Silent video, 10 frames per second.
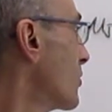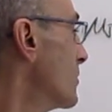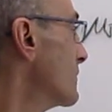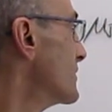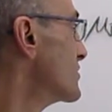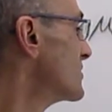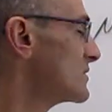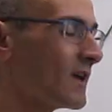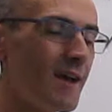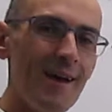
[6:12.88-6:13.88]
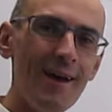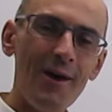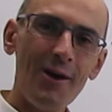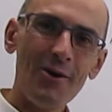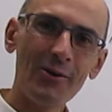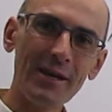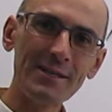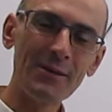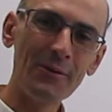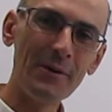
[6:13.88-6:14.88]
coefficient. Okay,
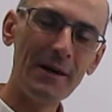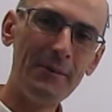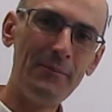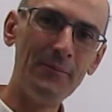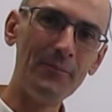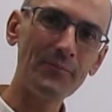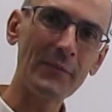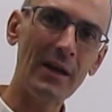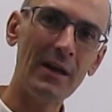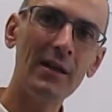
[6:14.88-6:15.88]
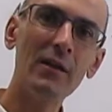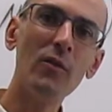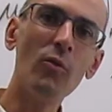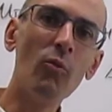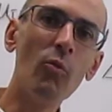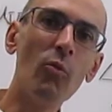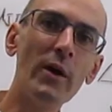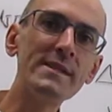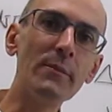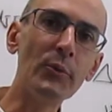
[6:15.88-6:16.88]
so um, uh, what
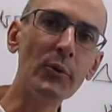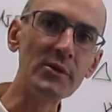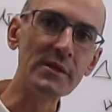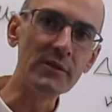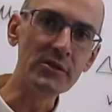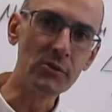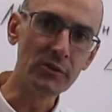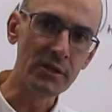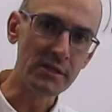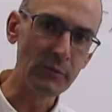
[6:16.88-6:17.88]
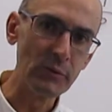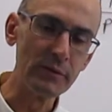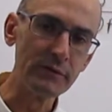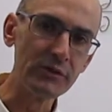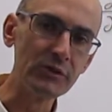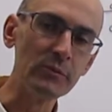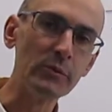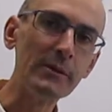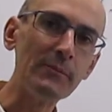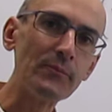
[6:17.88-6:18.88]
is the importance of this Joule-Thomson coefficient?
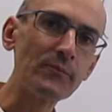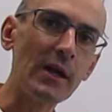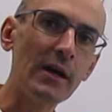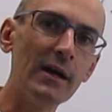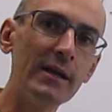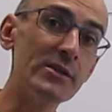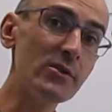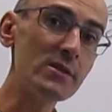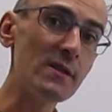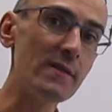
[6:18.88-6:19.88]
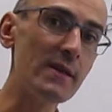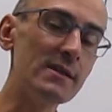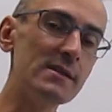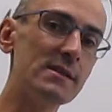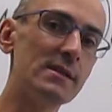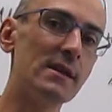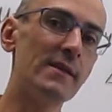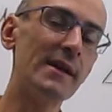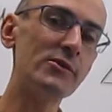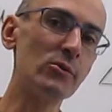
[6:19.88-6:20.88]
Well, it turns out that
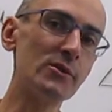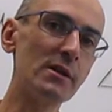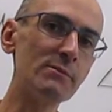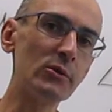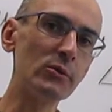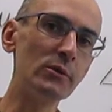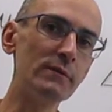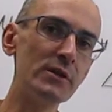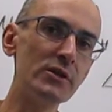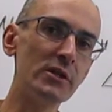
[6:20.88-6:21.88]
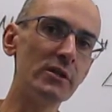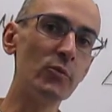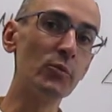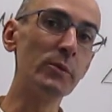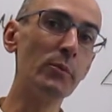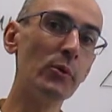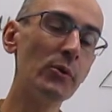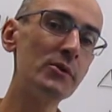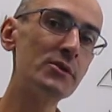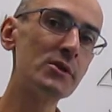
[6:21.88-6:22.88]
that Joule-Thomson coefficient
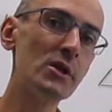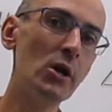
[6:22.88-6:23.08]
reports